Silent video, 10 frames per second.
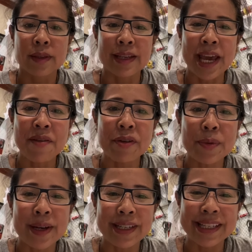Hey
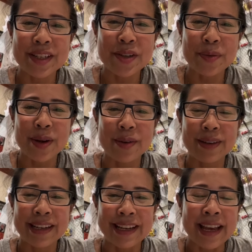everyone, it's
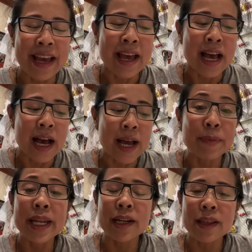Sharon. I'm
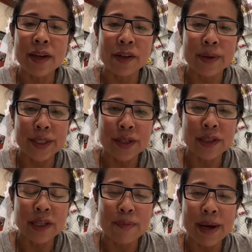getting a lot of
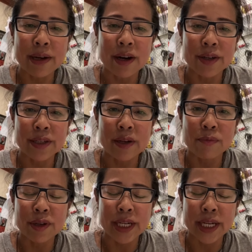questions about our sun
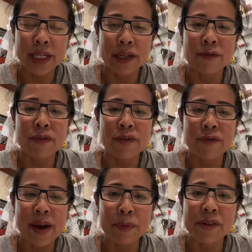protective
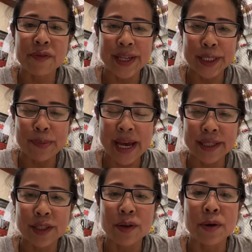fabric face
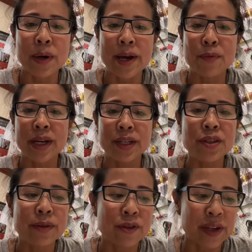mask, so I wanted
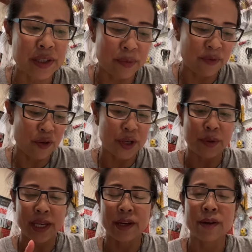to address them for you
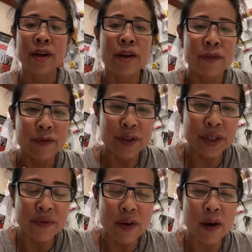here.
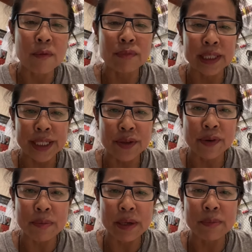First of all, please
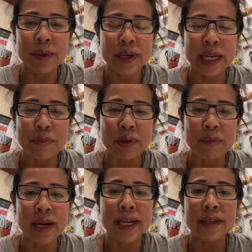remember, keep in
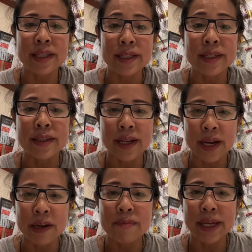mind, this is
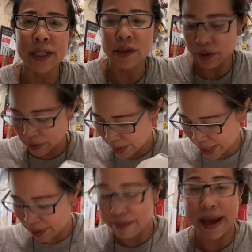not a medical
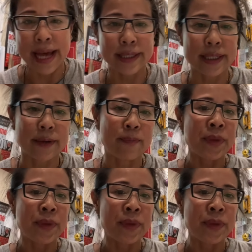grade mask.